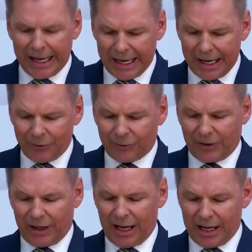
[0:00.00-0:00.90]
If
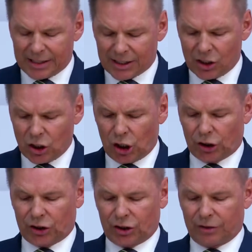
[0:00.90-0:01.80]
it's
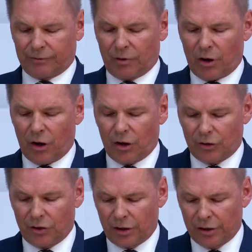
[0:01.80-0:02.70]
not
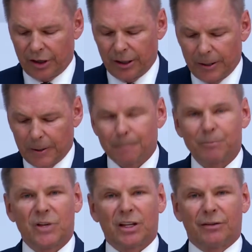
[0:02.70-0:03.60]
under
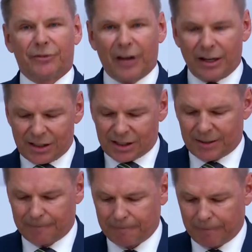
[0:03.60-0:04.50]
the defense
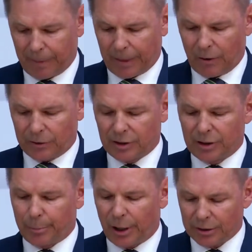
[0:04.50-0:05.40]
or the
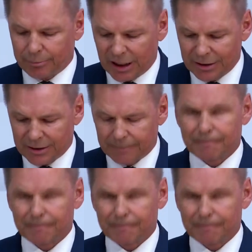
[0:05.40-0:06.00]
department,